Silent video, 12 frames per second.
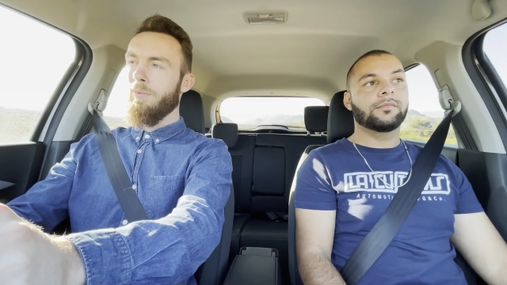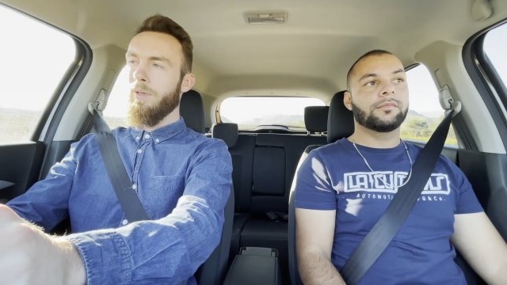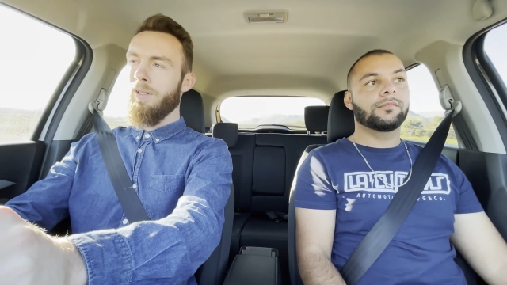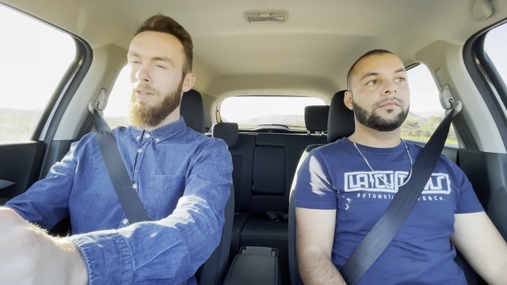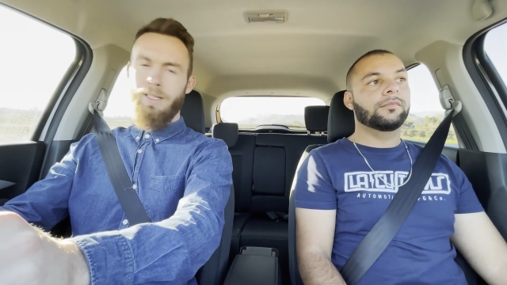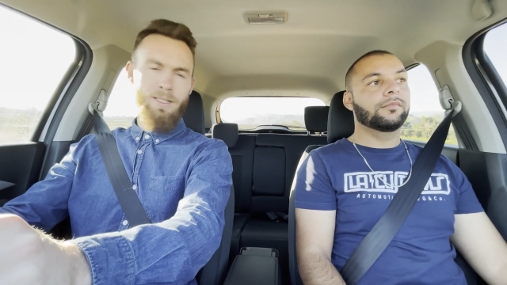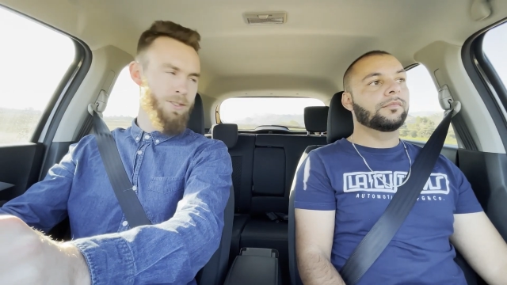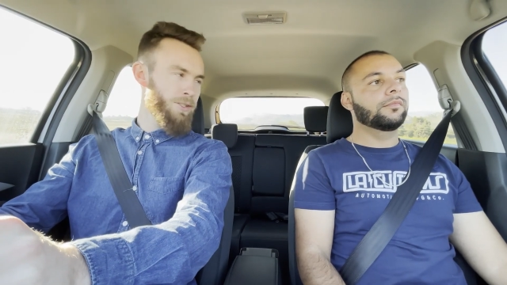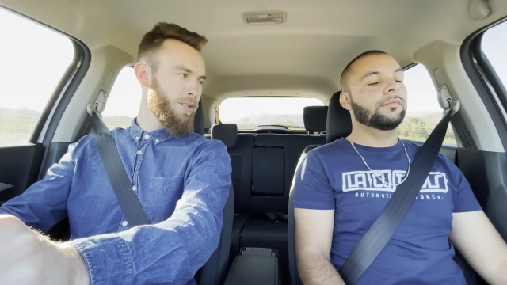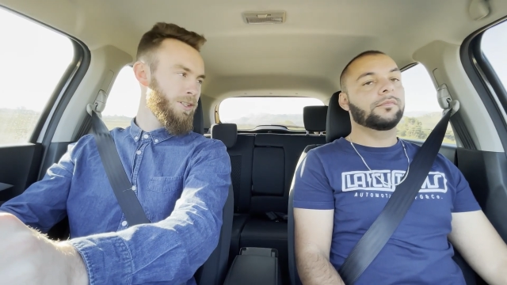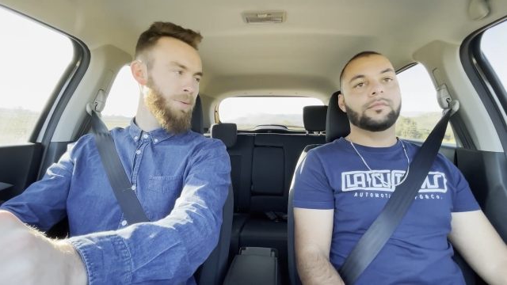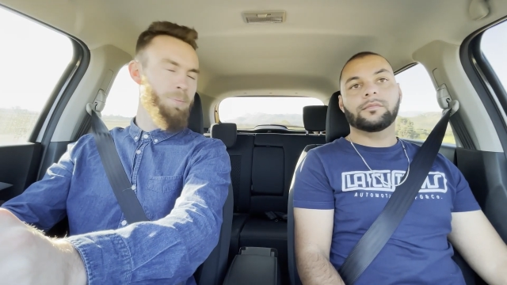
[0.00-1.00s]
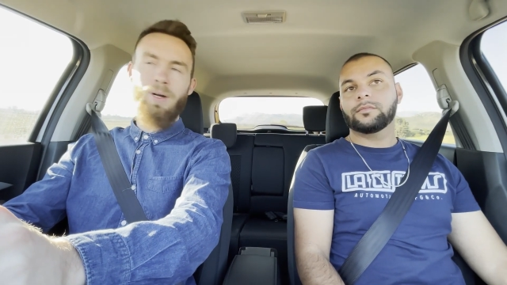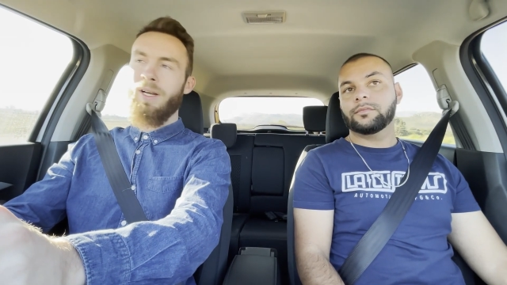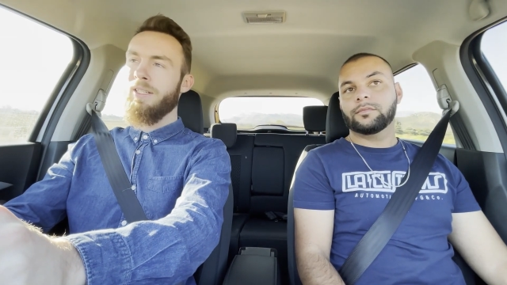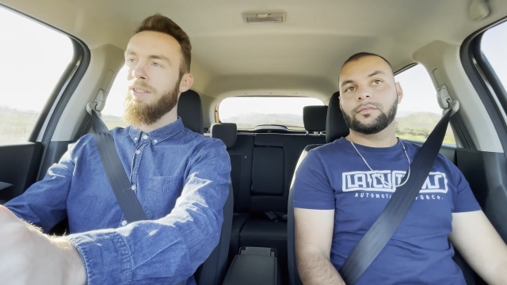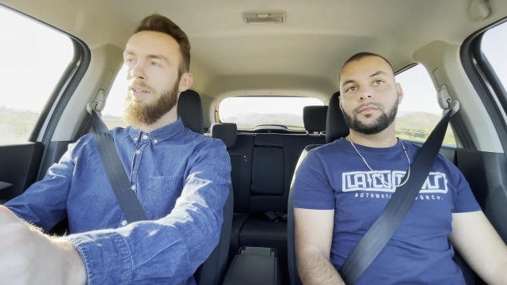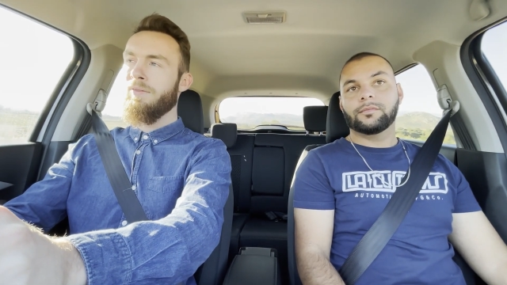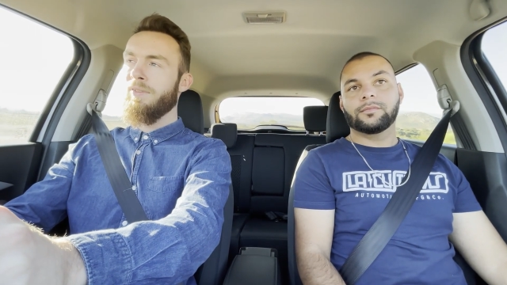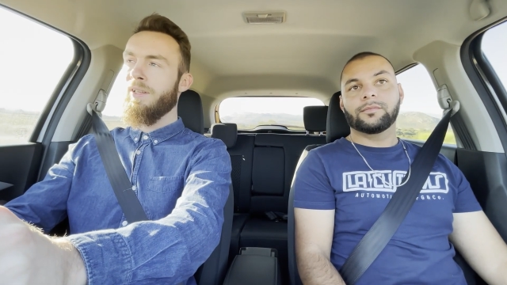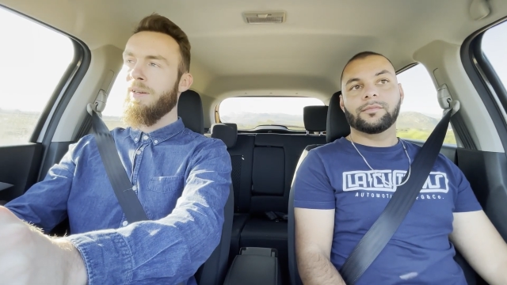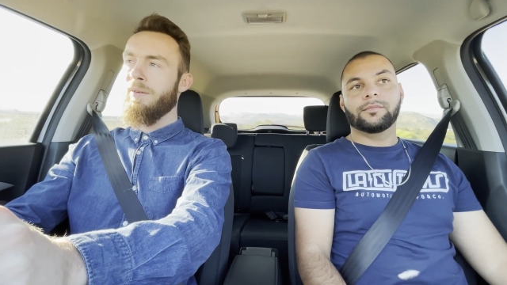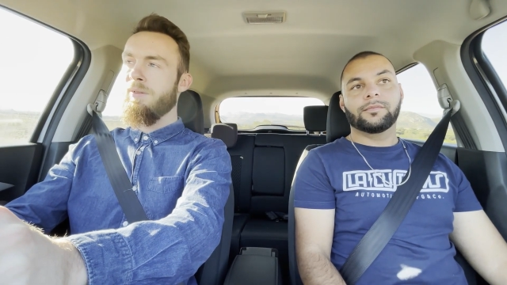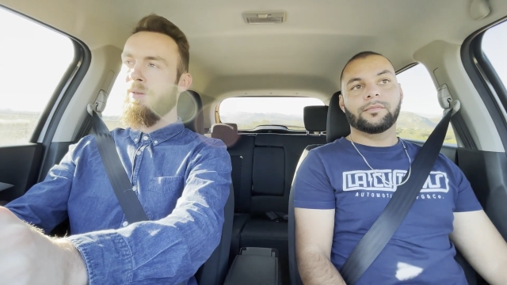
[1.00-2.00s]
Speaker 1: We'll insert the price
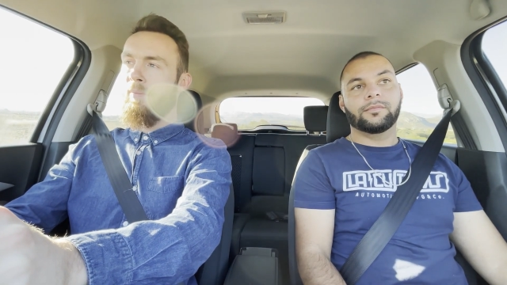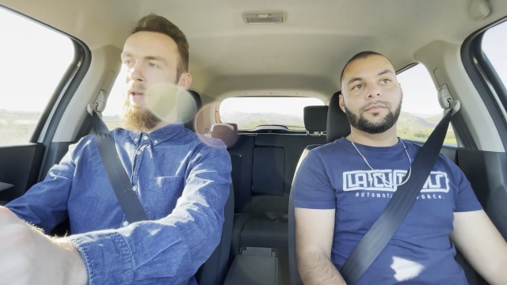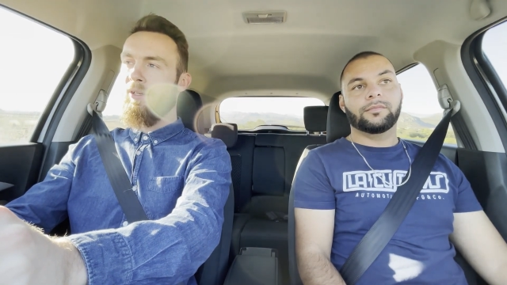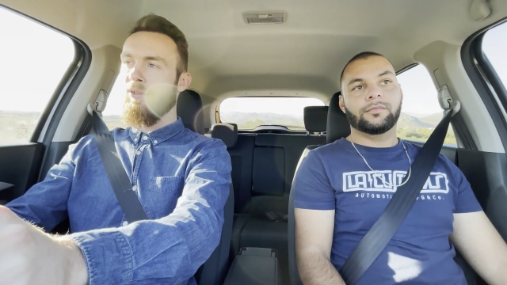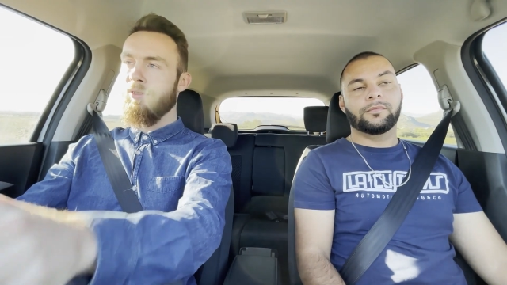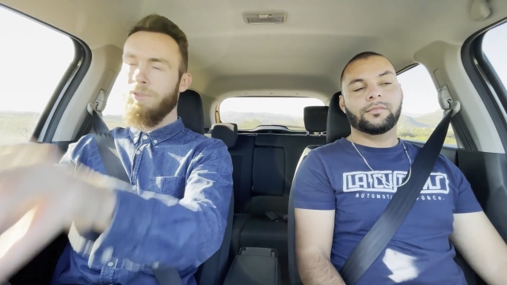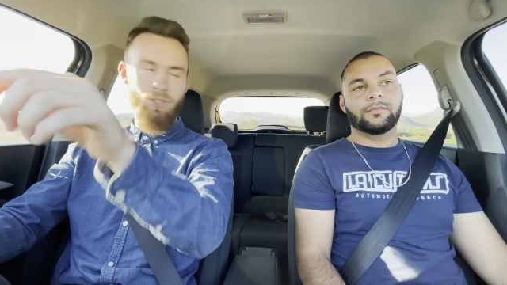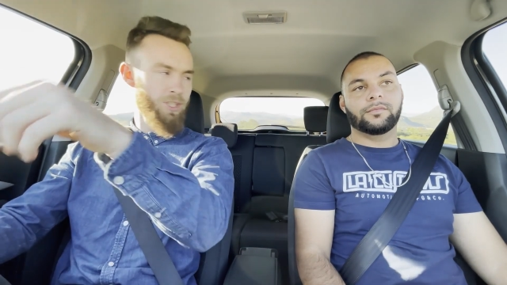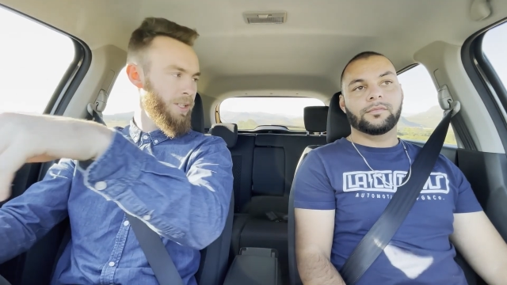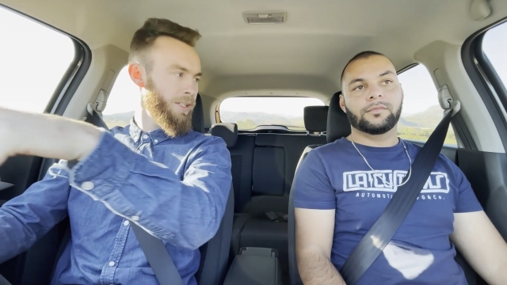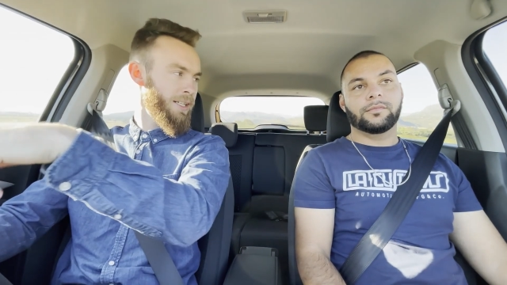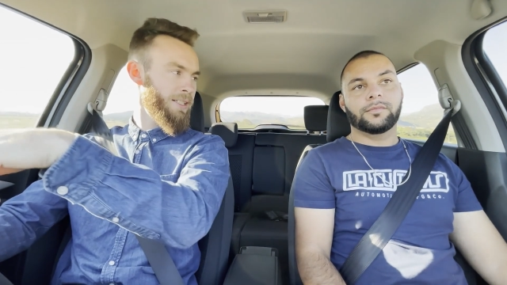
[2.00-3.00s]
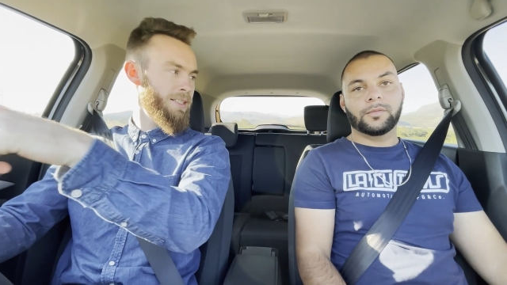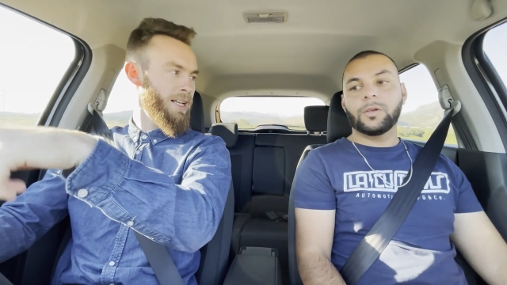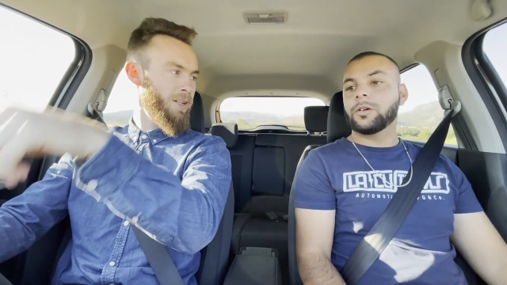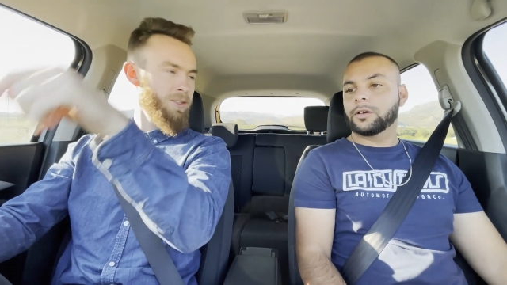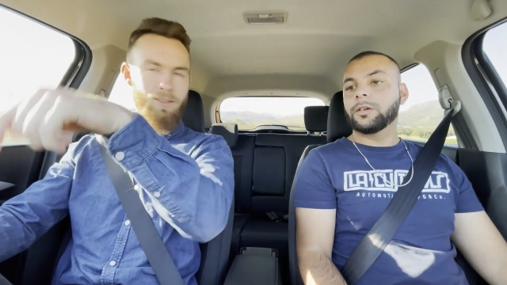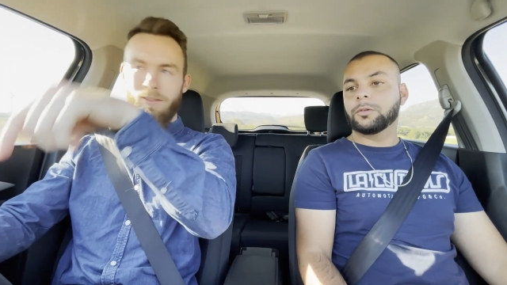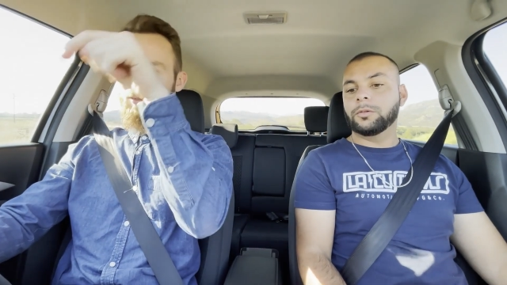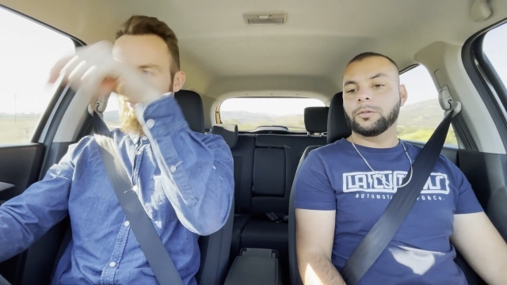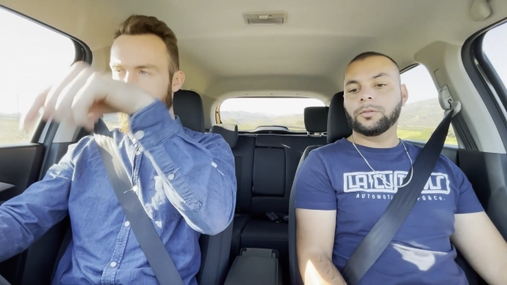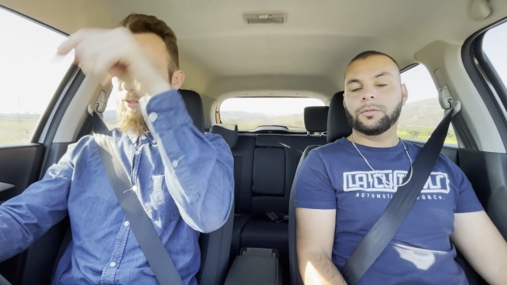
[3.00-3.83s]
of the, the manual GLX now. Okay, cool.